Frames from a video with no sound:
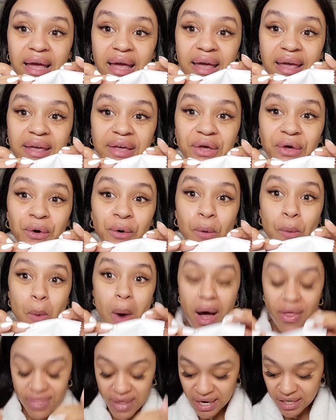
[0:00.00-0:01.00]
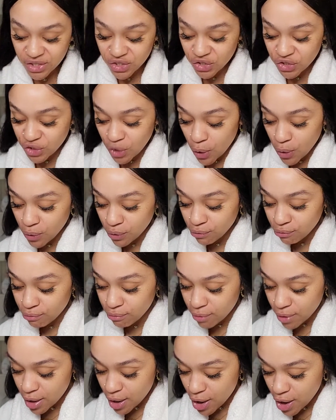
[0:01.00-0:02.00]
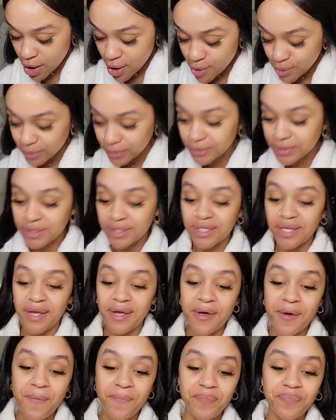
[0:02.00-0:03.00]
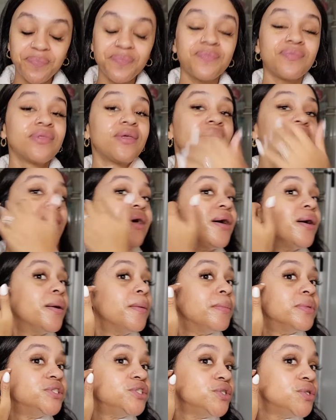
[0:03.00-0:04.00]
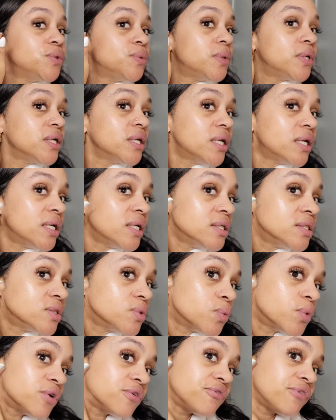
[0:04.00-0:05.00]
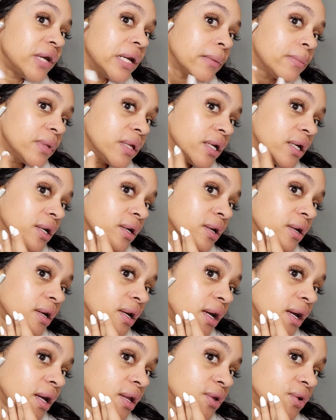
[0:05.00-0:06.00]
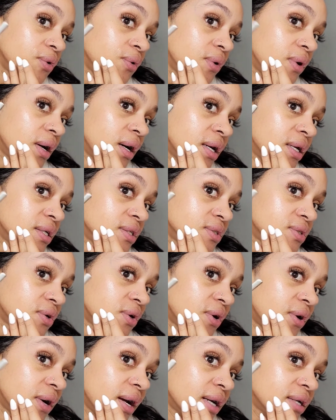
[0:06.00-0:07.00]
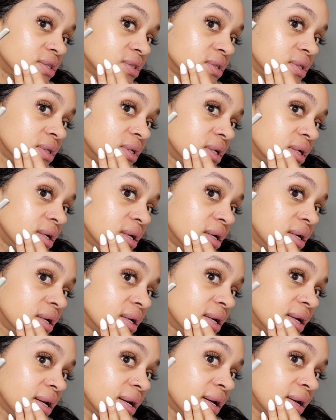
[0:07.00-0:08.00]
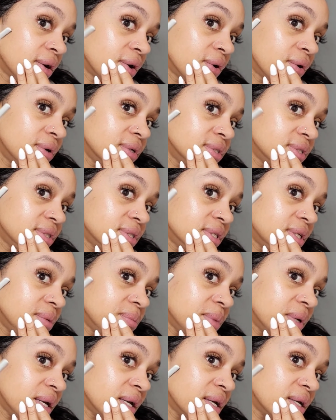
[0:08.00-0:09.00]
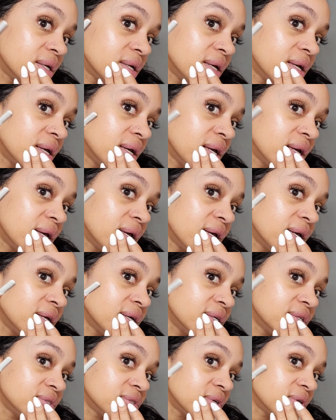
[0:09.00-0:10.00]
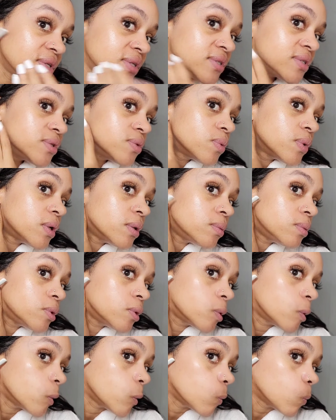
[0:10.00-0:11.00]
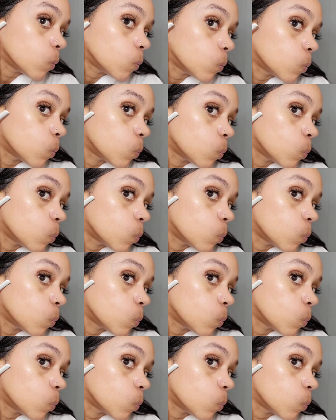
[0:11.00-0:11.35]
Ew, that is so gross. But you know what, guys? We're family here, and you guys are actually going to see me. So this is what I'm doing.